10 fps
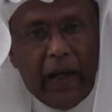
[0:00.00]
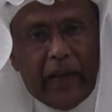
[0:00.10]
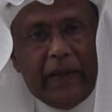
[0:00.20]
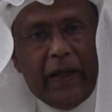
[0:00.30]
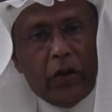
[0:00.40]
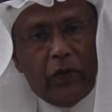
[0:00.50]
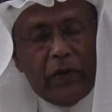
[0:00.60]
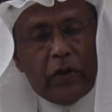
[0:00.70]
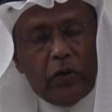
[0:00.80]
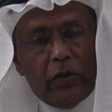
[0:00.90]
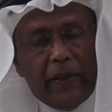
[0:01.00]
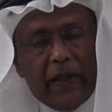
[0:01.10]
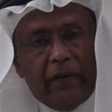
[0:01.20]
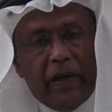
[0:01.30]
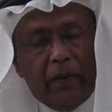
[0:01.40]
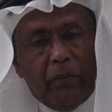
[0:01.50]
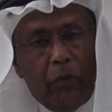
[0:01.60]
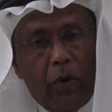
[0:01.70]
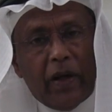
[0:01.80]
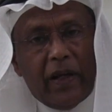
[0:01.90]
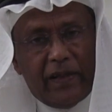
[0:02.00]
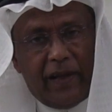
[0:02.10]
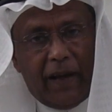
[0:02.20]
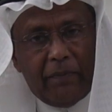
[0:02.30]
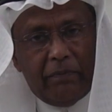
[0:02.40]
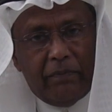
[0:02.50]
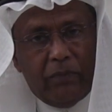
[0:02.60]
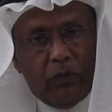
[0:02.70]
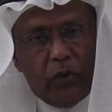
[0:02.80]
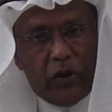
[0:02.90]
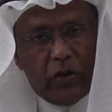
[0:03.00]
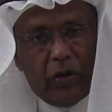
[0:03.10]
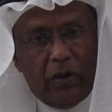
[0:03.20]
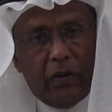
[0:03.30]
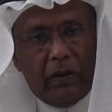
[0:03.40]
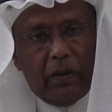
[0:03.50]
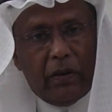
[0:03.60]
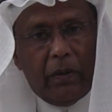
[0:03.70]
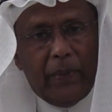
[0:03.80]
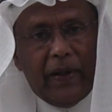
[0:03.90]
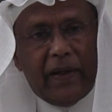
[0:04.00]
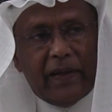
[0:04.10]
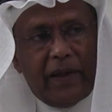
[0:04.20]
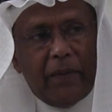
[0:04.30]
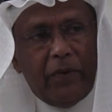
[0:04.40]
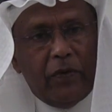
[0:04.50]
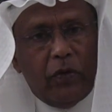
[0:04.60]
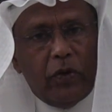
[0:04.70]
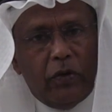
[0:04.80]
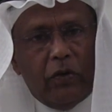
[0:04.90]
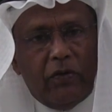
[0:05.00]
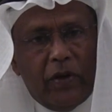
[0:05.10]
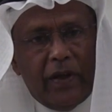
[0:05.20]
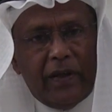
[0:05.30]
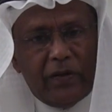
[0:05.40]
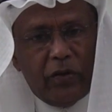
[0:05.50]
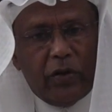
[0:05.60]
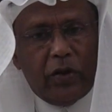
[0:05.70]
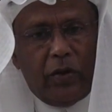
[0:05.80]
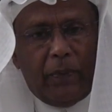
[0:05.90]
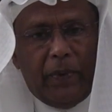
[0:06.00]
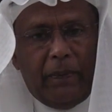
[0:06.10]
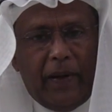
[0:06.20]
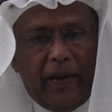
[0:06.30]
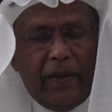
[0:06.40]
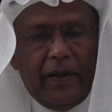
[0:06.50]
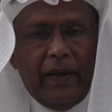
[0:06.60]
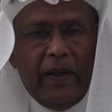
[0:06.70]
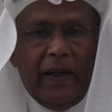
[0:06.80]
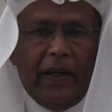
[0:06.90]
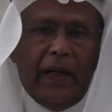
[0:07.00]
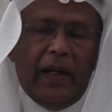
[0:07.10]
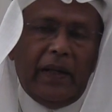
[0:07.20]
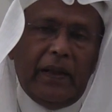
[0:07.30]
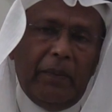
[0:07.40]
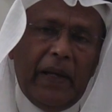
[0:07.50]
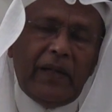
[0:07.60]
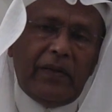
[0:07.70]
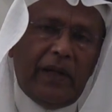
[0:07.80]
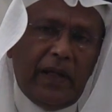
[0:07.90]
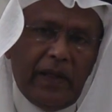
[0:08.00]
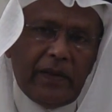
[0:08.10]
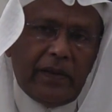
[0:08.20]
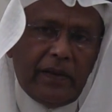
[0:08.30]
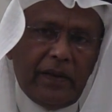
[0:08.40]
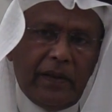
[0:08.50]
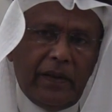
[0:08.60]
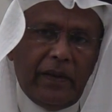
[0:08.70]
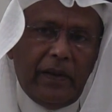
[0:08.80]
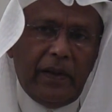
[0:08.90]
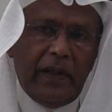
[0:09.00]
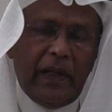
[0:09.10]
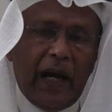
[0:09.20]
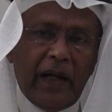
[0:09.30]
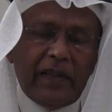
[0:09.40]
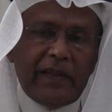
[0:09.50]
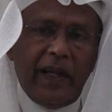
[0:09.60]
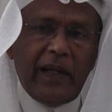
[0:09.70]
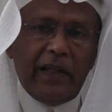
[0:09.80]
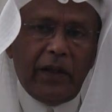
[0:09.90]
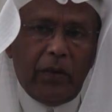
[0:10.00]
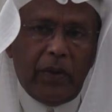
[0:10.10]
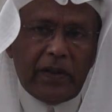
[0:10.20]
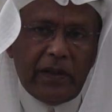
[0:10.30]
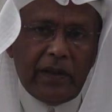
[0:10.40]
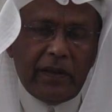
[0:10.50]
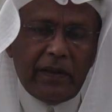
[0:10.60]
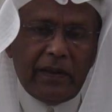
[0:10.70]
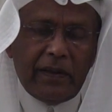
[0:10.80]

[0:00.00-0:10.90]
At the end of it you will be given a mock exam, which is a complete exam before you go for it, so that you are prepared. The main trick is in understanding the question.